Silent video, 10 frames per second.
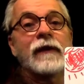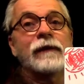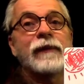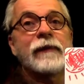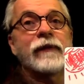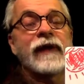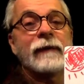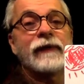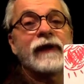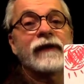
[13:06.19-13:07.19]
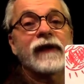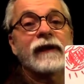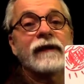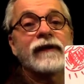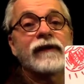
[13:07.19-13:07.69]
People name things like
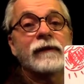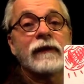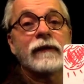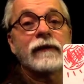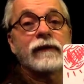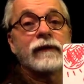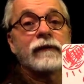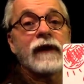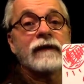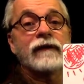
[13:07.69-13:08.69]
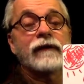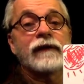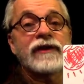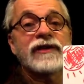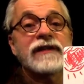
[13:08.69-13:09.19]
this in order to write
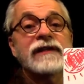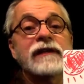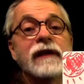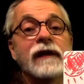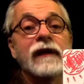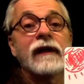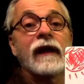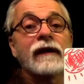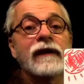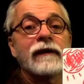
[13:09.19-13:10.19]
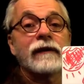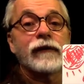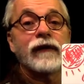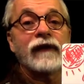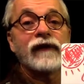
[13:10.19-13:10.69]
dissertations and get those
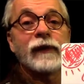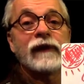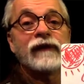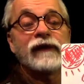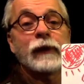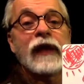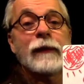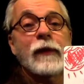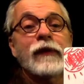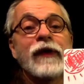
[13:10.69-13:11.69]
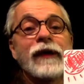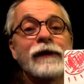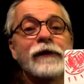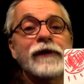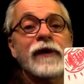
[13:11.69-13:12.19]
fancy pieces of paper that I
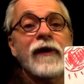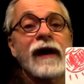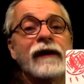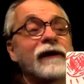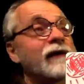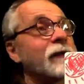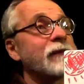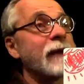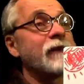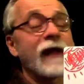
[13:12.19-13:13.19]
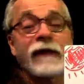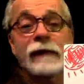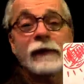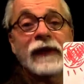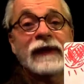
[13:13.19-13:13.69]
don't go sometimes out
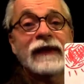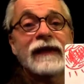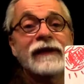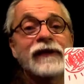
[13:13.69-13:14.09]
and play gigs,